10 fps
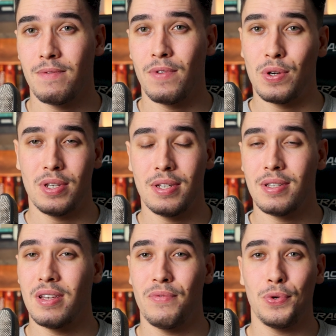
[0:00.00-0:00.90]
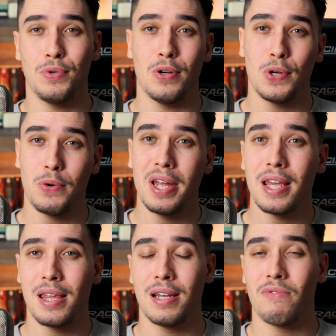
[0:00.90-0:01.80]
versus if you don't know
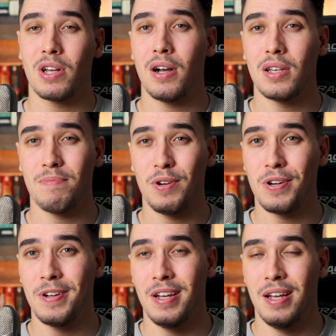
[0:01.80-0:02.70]
anything of the Cosmere,